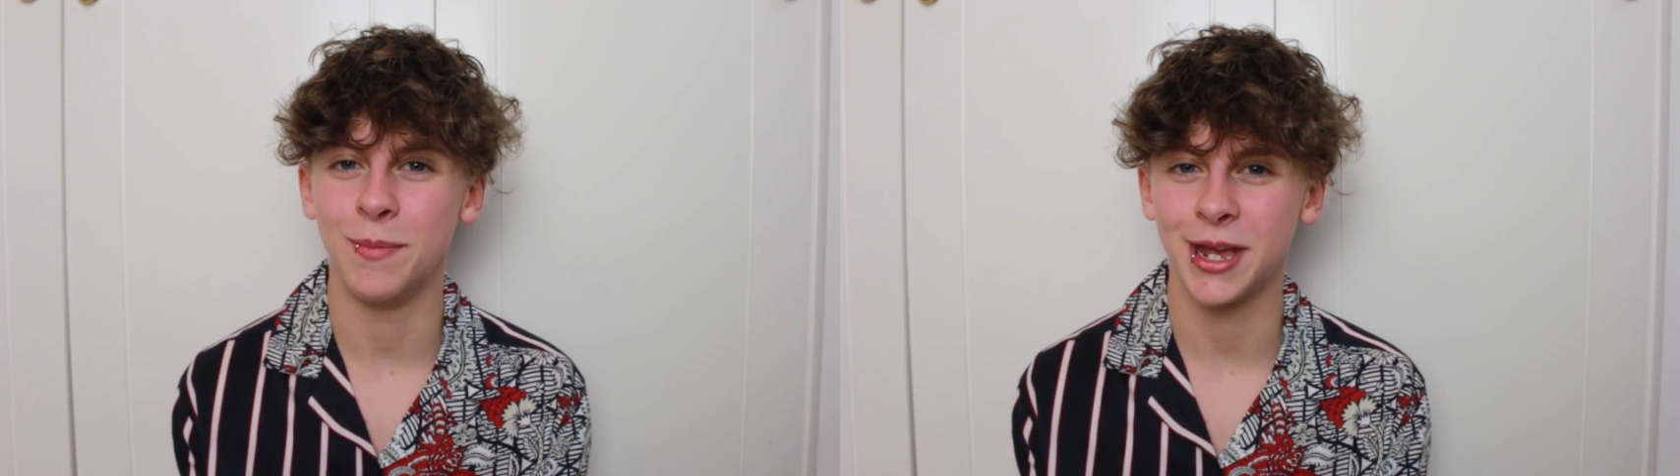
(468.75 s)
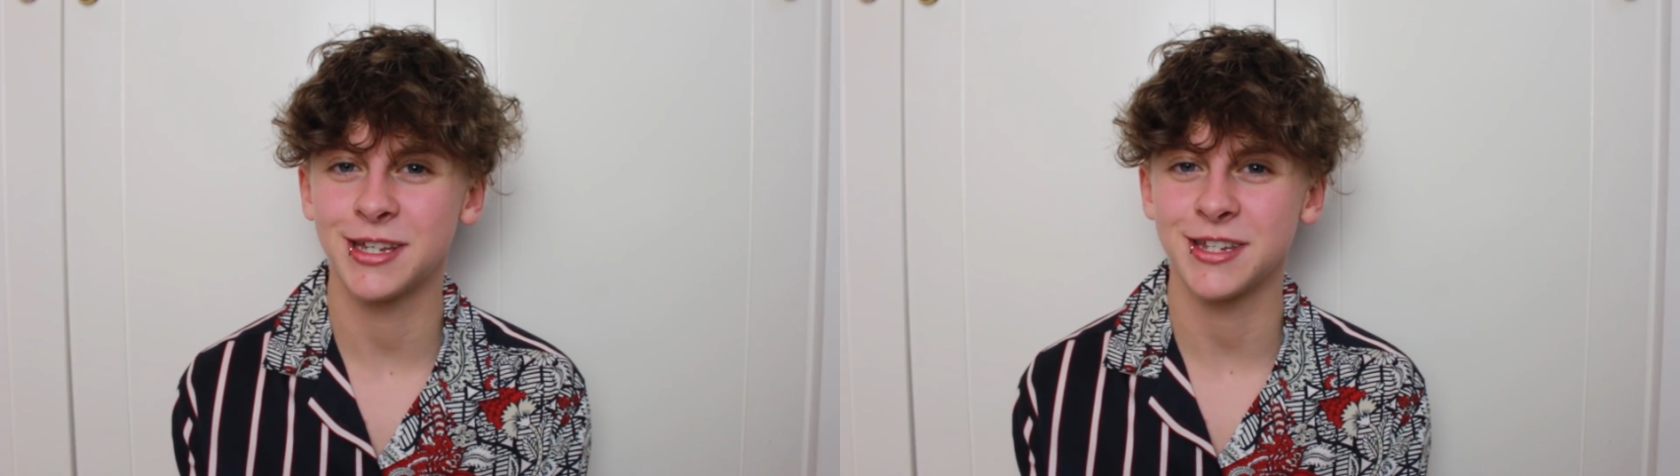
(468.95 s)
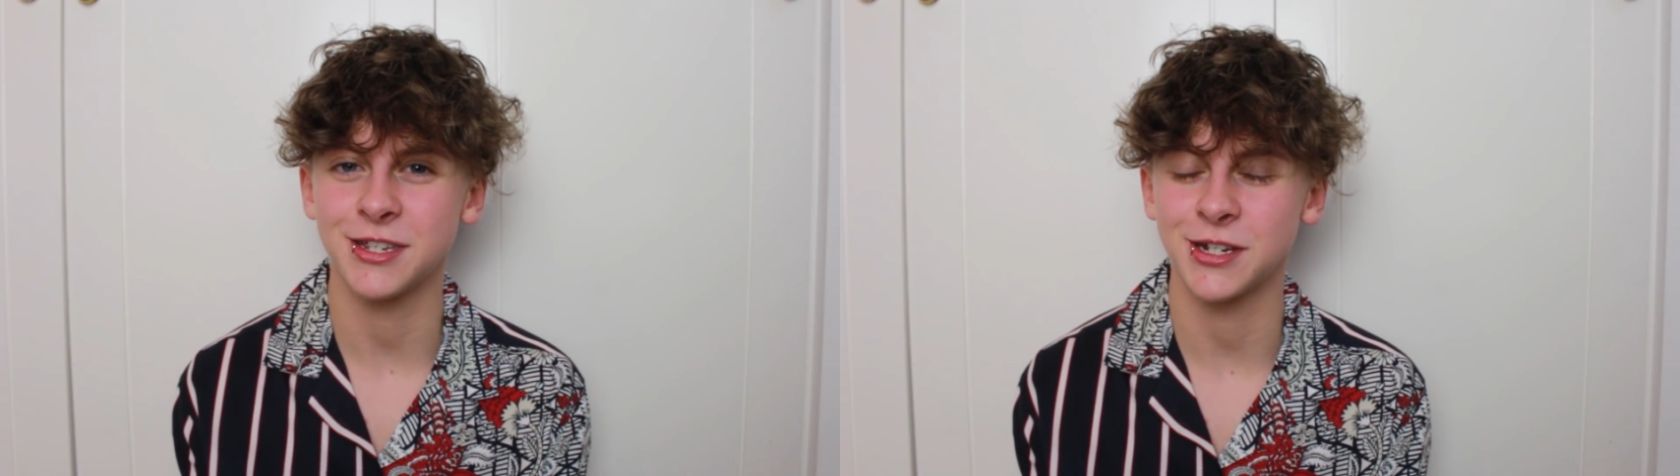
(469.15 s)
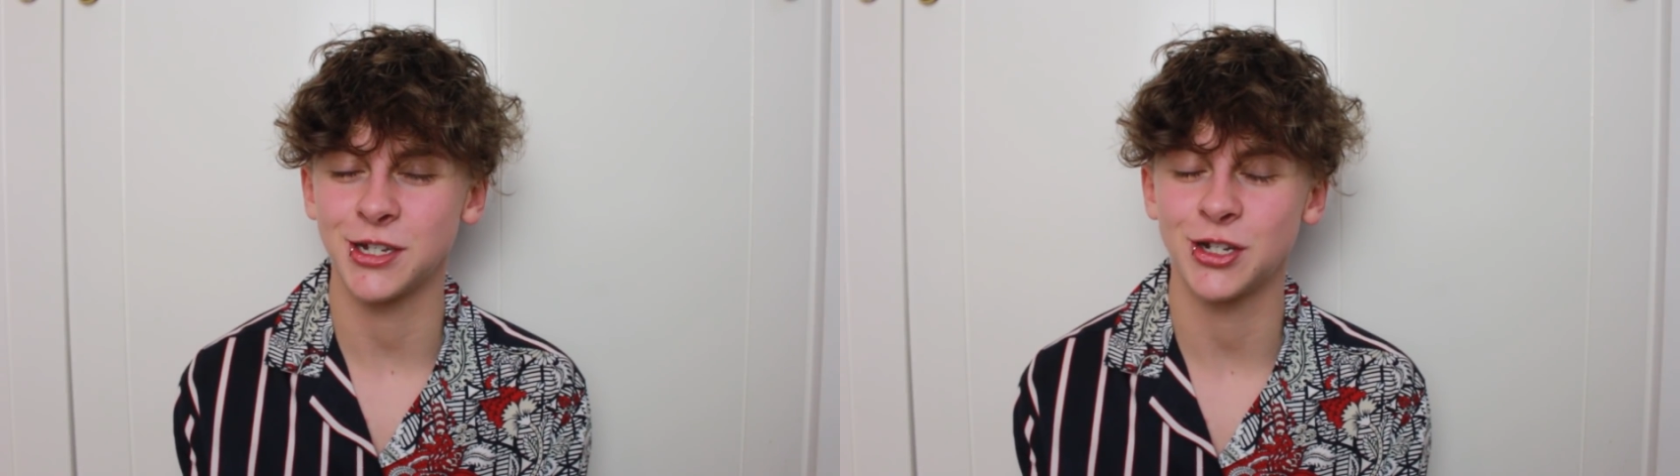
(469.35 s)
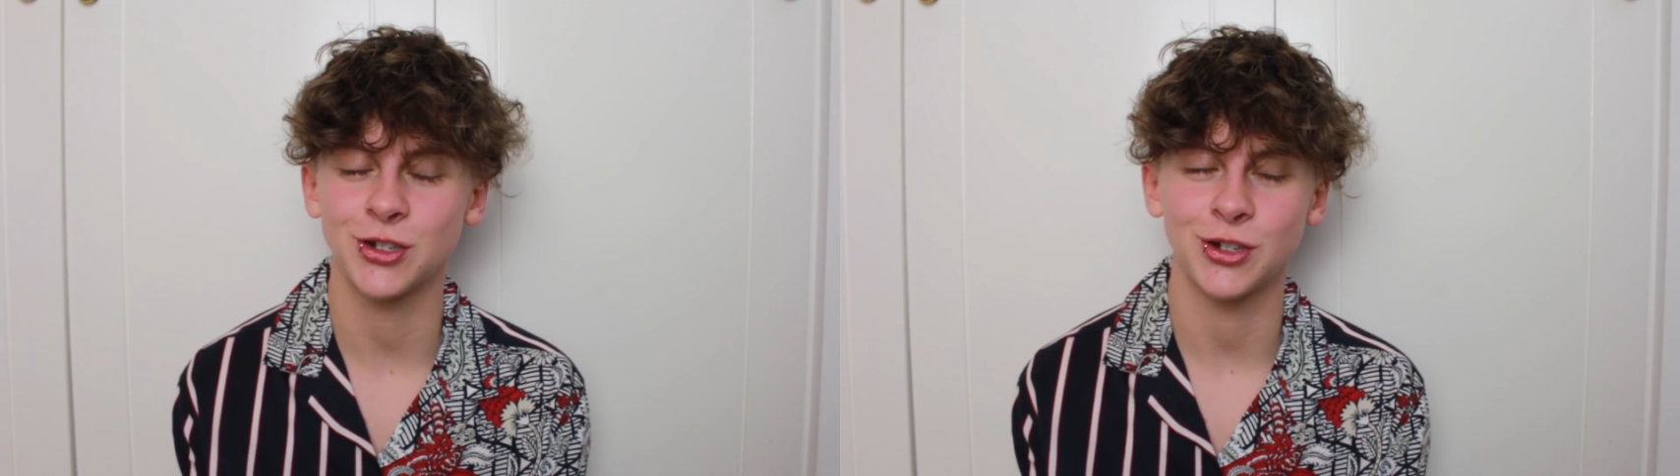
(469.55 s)
because it's
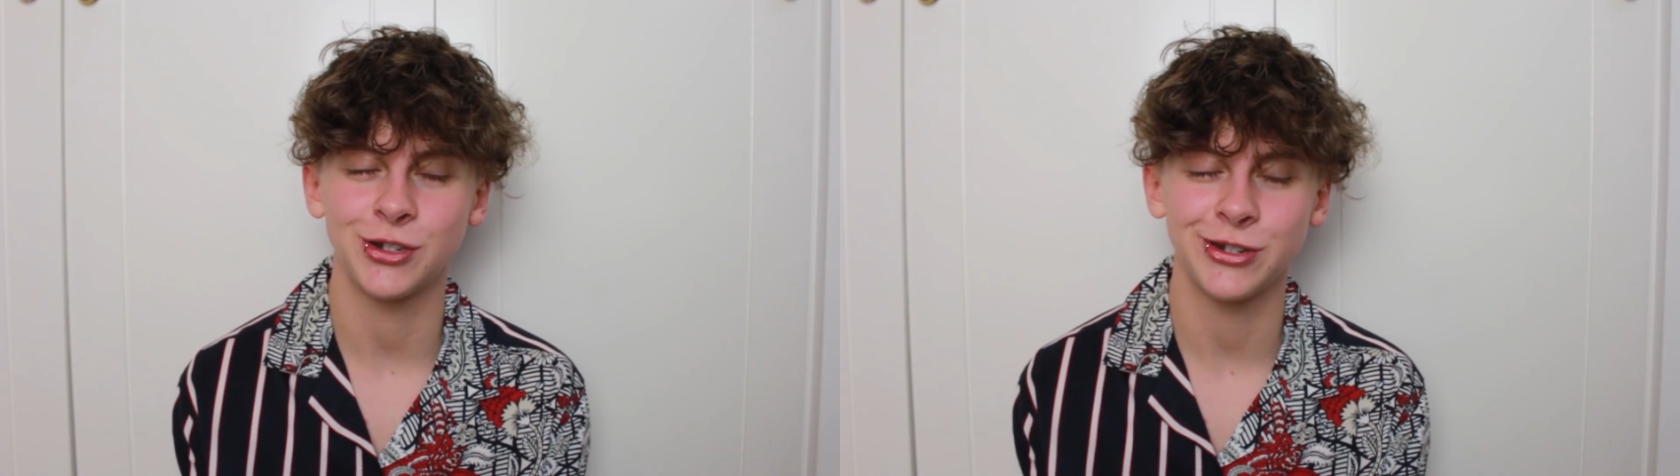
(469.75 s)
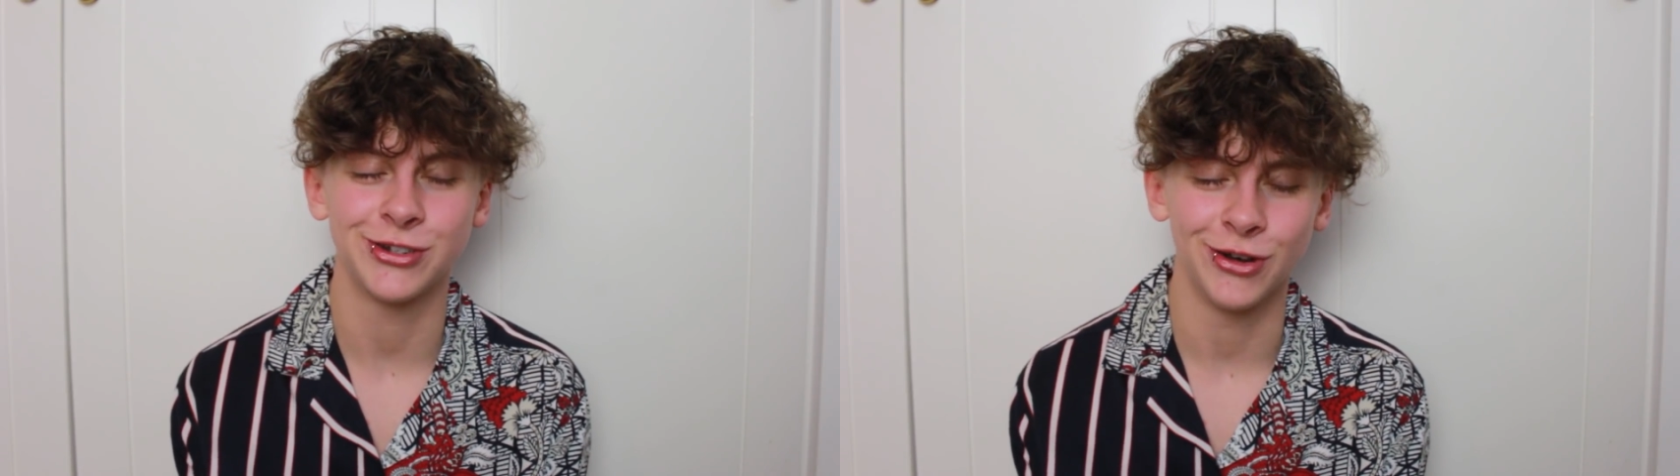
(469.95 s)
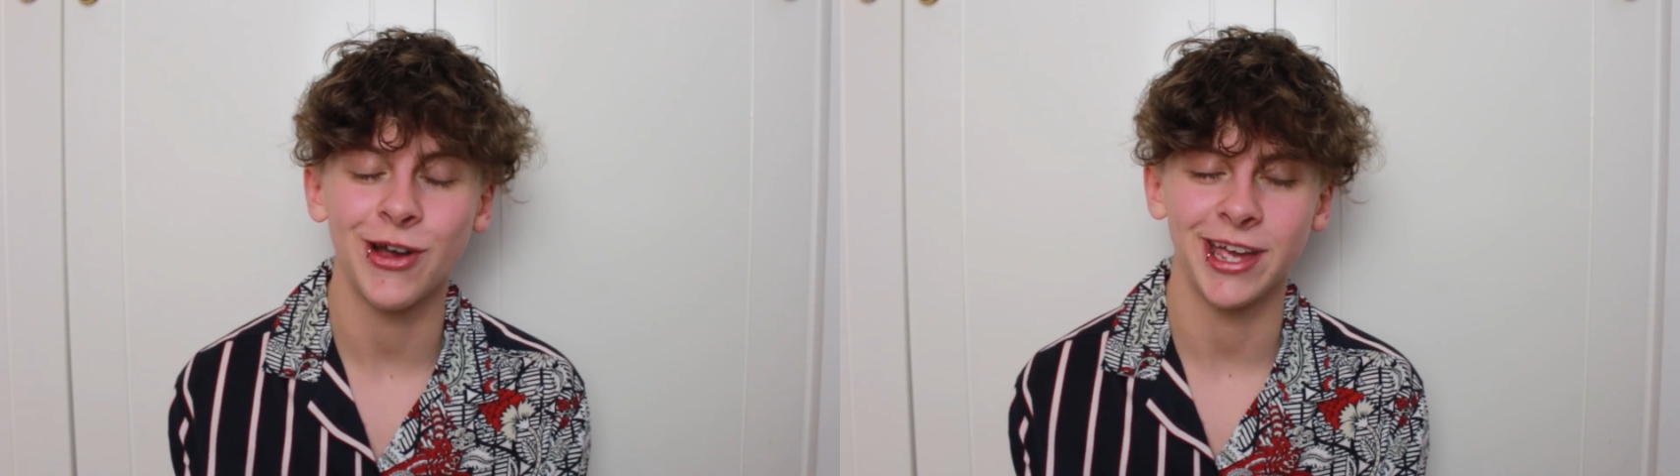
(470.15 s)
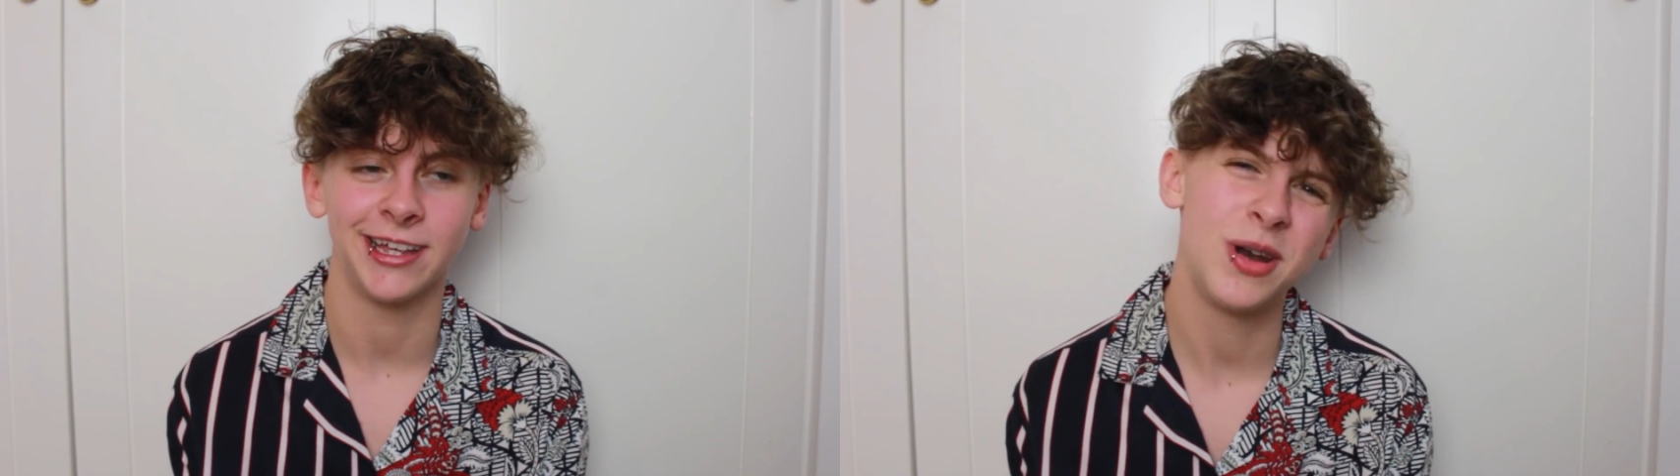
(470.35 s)
just annoying.